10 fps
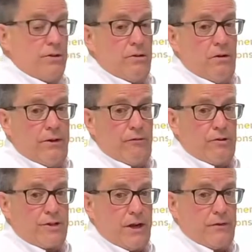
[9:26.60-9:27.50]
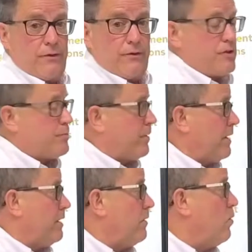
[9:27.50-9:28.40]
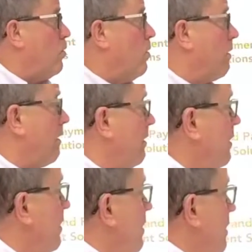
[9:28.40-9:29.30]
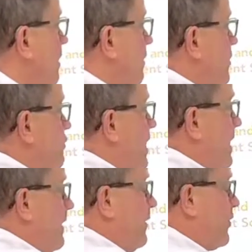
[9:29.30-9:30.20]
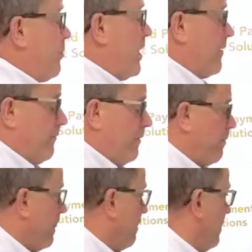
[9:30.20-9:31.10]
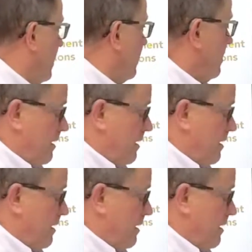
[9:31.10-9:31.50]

on the recycler's display or the Triad display. Okay?